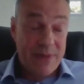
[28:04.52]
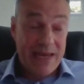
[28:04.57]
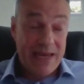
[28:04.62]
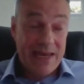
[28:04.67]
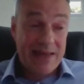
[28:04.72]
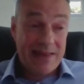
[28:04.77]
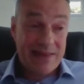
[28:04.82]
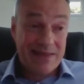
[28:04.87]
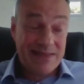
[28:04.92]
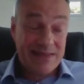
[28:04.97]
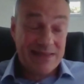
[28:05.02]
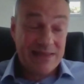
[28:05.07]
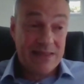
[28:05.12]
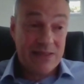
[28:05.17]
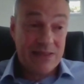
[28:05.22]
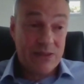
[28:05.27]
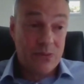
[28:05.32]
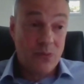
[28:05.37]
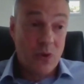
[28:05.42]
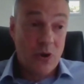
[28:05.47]
make the
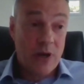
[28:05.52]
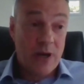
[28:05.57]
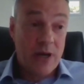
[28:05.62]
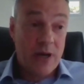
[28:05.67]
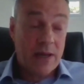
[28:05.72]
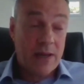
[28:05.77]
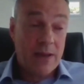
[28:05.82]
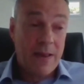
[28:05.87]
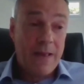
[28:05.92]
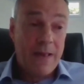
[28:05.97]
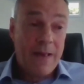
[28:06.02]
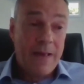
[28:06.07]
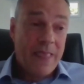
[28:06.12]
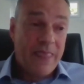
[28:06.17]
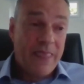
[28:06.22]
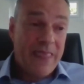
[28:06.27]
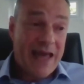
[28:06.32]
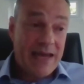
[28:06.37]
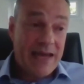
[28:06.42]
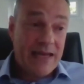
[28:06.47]
system work.
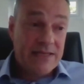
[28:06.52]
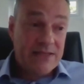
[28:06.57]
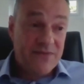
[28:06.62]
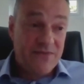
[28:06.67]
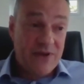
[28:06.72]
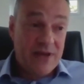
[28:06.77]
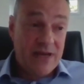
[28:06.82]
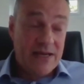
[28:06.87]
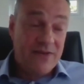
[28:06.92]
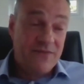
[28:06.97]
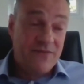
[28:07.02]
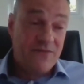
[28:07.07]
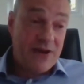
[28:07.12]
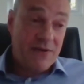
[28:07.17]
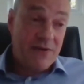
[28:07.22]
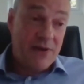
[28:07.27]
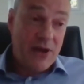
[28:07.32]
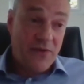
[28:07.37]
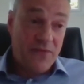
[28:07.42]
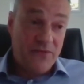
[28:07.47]
That intervening
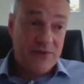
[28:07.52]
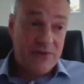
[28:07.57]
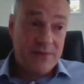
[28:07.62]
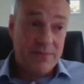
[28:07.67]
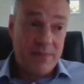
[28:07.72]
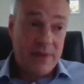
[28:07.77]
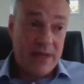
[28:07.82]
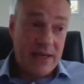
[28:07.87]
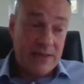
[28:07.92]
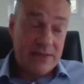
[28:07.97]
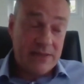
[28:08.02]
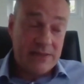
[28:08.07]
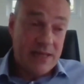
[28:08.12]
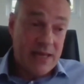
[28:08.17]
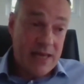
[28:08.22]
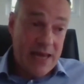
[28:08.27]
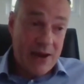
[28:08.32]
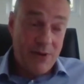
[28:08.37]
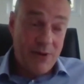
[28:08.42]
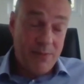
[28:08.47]
very often means
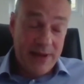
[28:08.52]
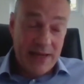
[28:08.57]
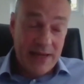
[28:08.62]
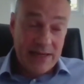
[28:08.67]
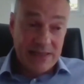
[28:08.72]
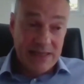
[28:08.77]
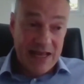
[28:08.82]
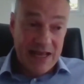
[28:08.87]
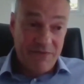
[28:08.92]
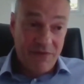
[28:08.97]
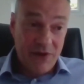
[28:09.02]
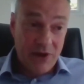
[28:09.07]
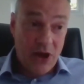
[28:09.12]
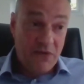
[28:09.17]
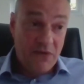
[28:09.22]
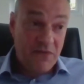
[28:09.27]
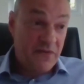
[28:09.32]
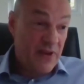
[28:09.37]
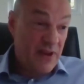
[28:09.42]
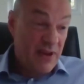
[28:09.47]
that aeroplanes level
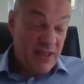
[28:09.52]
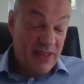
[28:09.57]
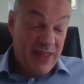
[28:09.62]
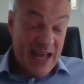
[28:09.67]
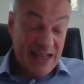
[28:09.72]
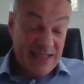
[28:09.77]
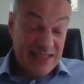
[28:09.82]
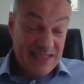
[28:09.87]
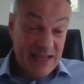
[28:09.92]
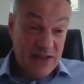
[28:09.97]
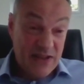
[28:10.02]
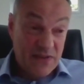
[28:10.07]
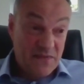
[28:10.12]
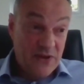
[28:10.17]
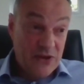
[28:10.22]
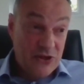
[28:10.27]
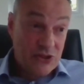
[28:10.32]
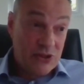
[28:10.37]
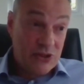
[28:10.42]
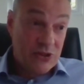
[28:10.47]
off. That's
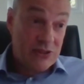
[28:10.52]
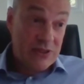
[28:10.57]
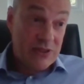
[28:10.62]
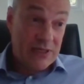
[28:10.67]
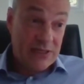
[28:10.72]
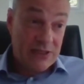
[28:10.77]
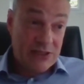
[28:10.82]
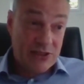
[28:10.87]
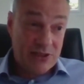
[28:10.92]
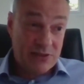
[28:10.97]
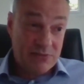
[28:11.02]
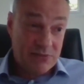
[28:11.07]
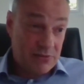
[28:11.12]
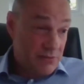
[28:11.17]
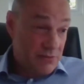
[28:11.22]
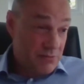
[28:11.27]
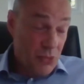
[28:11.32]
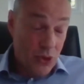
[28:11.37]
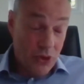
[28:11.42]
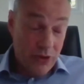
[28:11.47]
inefficient.
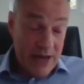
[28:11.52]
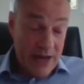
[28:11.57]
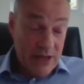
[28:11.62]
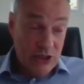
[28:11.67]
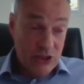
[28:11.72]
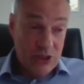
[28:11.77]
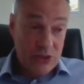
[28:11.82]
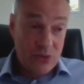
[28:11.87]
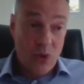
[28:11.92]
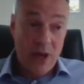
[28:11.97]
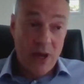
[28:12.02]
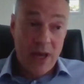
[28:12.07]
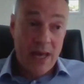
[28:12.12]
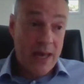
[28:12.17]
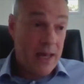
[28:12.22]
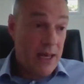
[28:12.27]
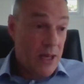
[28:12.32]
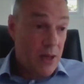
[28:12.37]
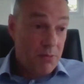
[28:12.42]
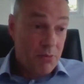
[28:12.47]
More engine
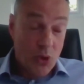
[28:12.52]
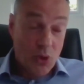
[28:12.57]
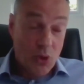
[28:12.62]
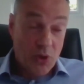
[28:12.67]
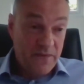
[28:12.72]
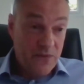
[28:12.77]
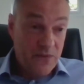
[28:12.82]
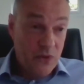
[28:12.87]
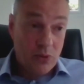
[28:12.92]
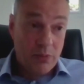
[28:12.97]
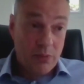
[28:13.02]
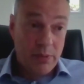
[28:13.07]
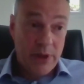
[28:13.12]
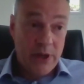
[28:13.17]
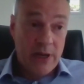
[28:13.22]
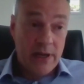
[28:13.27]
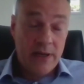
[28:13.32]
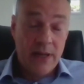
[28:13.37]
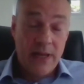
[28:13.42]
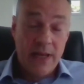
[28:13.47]
wear, more fuel
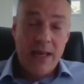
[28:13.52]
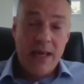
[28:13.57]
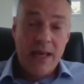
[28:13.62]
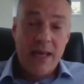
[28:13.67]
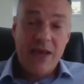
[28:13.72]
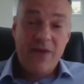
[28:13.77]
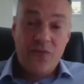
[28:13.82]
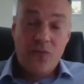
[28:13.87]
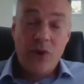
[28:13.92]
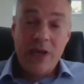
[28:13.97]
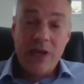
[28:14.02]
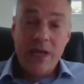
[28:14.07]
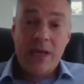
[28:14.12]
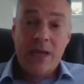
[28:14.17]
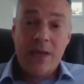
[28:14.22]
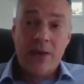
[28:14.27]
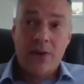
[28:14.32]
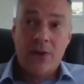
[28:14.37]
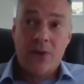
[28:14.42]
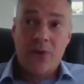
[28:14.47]
burn. If we
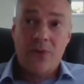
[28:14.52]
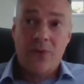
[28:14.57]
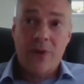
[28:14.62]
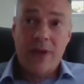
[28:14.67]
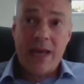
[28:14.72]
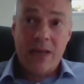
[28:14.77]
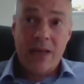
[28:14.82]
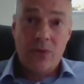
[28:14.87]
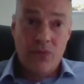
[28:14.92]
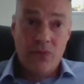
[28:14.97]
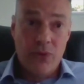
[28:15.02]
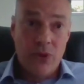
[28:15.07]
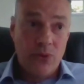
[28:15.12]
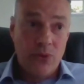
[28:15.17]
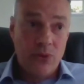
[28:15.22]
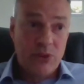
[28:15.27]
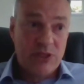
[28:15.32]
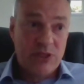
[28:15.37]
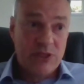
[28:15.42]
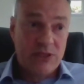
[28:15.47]
can create
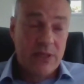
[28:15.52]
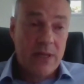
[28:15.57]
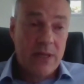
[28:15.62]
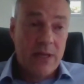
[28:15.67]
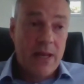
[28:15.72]
routes